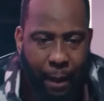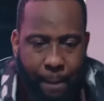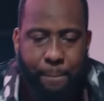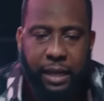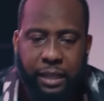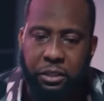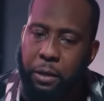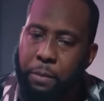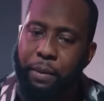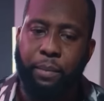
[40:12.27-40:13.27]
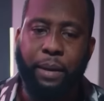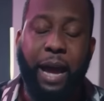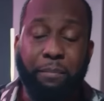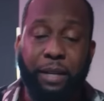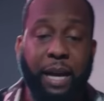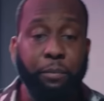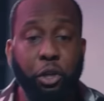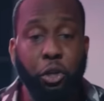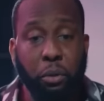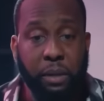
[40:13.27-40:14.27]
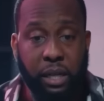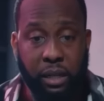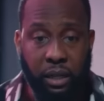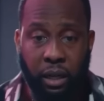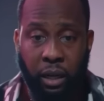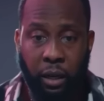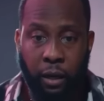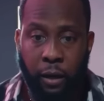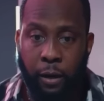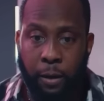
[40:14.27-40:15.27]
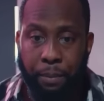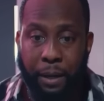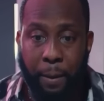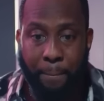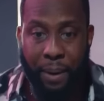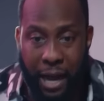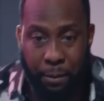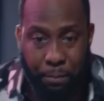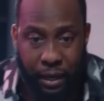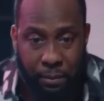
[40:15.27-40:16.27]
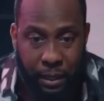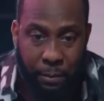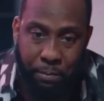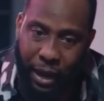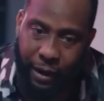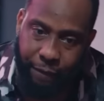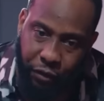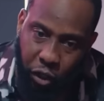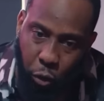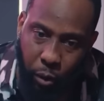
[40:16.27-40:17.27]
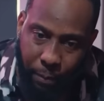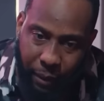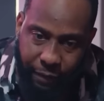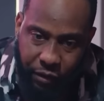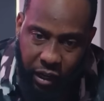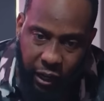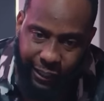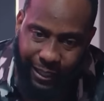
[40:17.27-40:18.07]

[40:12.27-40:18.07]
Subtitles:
I messed up, baby. I'm human. But I'm back, baby. I'm back for you. I'm back for us.